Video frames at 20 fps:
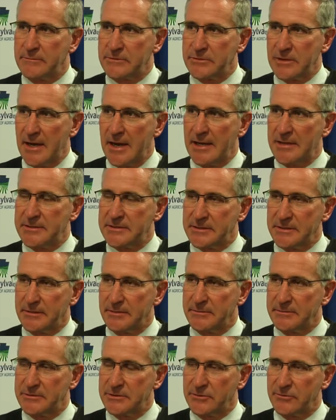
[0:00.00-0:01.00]
tried
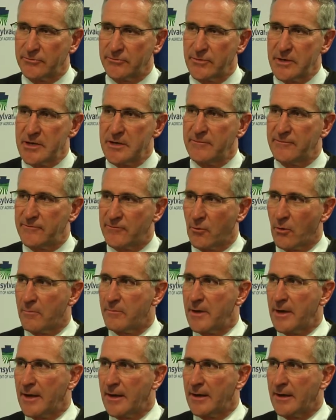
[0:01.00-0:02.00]
to
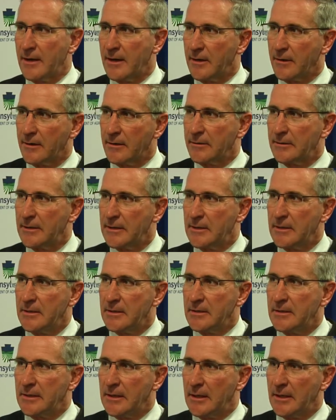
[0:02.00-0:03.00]
reformat our
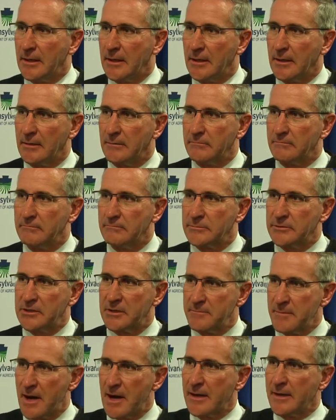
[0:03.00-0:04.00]

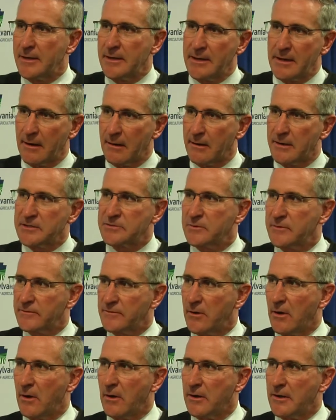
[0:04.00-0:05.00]
commodity areas, we
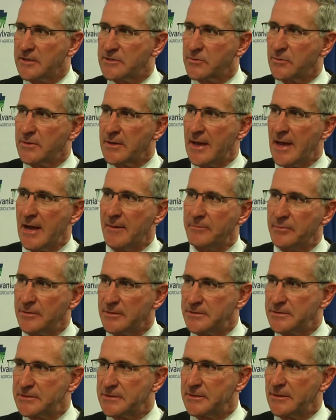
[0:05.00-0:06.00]
call it. That's where the
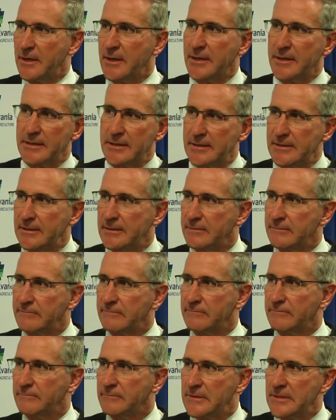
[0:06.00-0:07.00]
apples and honey and
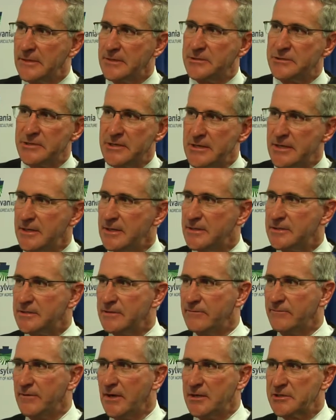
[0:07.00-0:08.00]
cheese
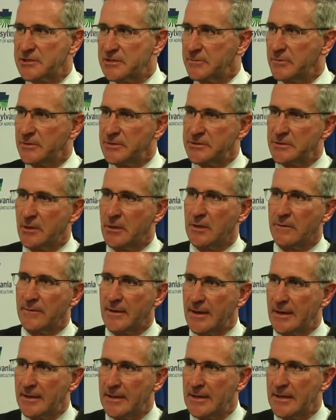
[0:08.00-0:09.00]
and vegetables, all of
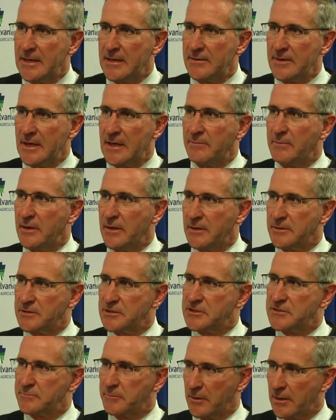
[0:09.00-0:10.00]
that had been a
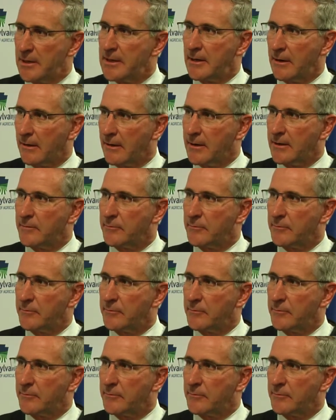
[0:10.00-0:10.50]
display area